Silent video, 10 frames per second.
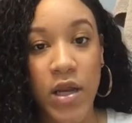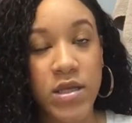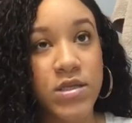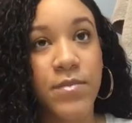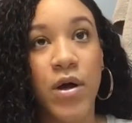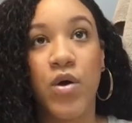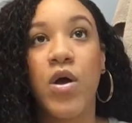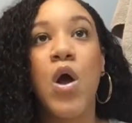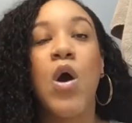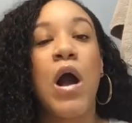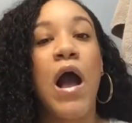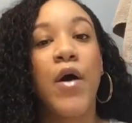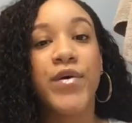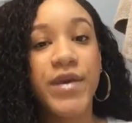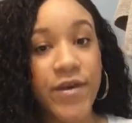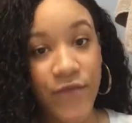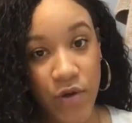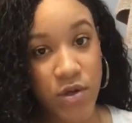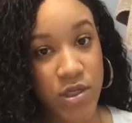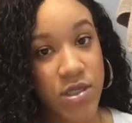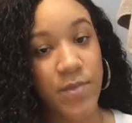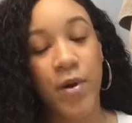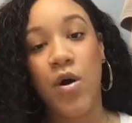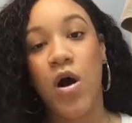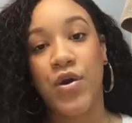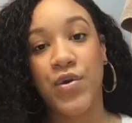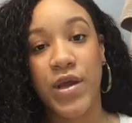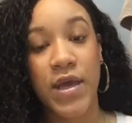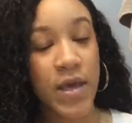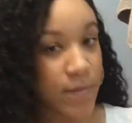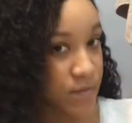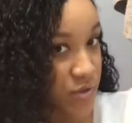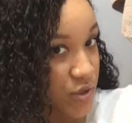It's about how he feels. It's about honoring him.